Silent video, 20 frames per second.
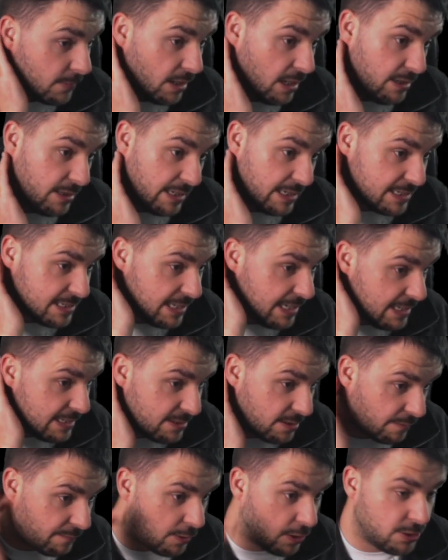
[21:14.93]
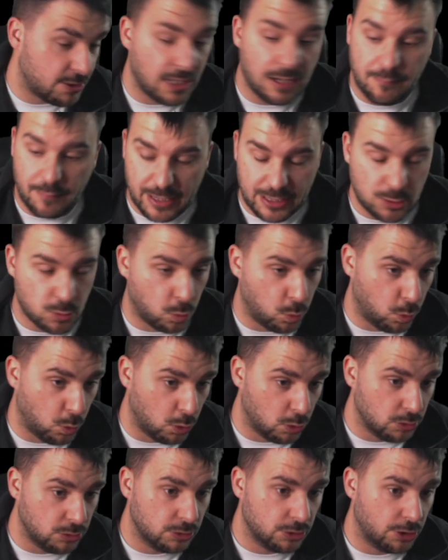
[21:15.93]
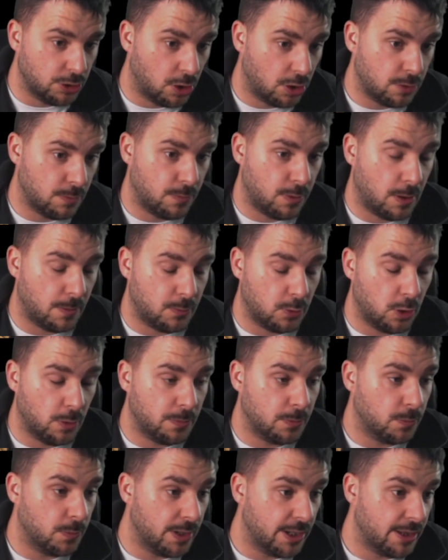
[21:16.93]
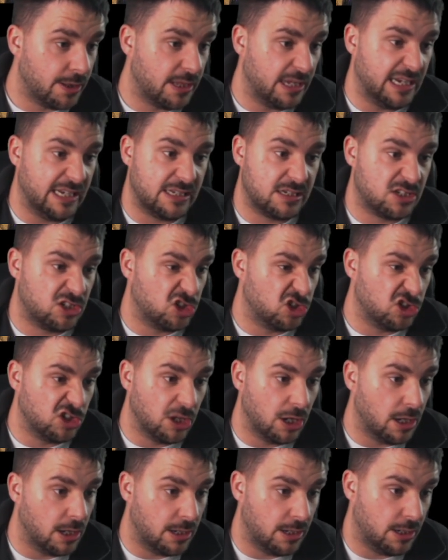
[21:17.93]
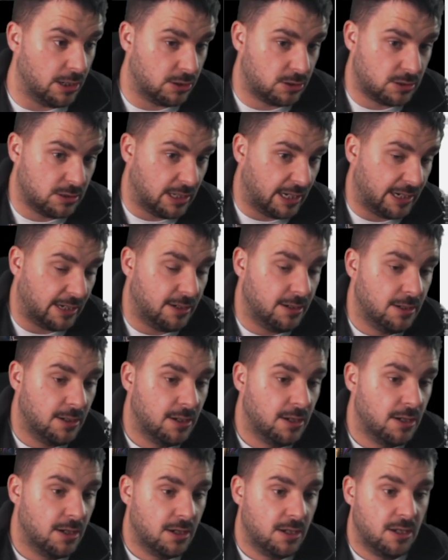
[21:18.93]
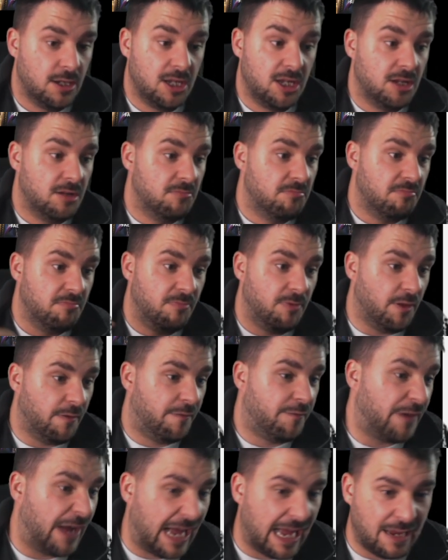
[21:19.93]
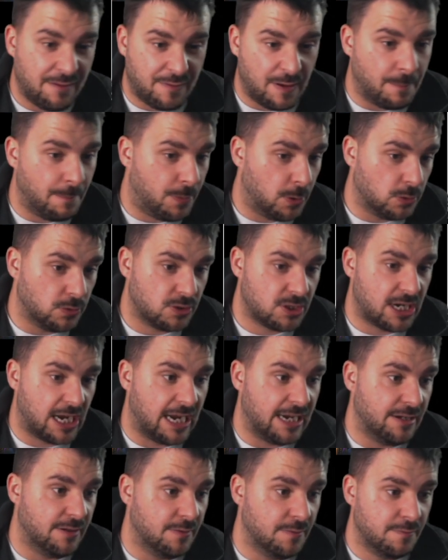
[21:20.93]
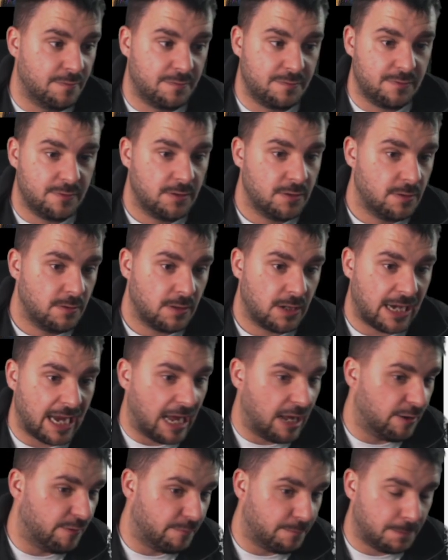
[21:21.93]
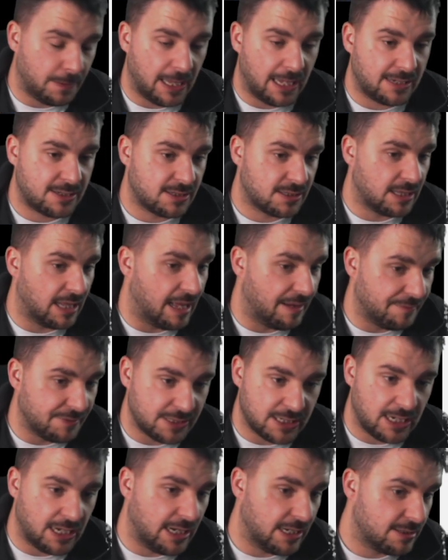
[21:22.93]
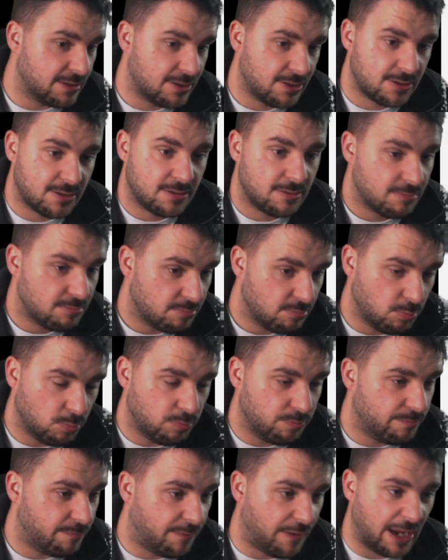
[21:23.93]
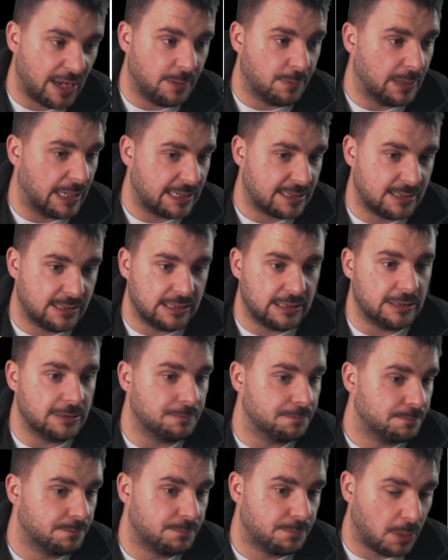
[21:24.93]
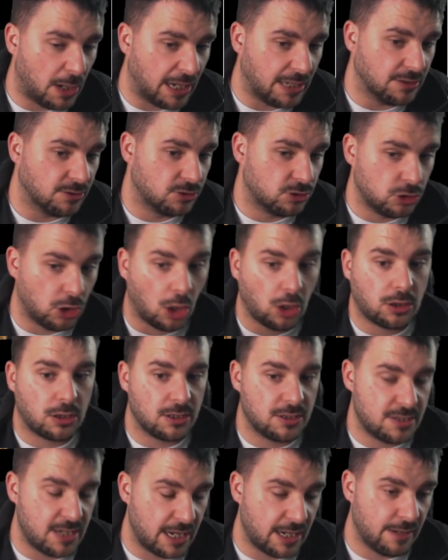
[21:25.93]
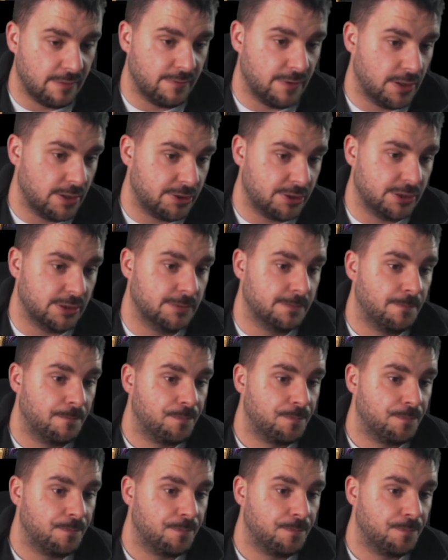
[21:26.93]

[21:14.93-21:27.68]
This is the version that Reese won the Northern Pauper Open with. It's like the 5 impulse kind of Galv Blast, Lava Darts, Fire Blasty piles, not the sticker version.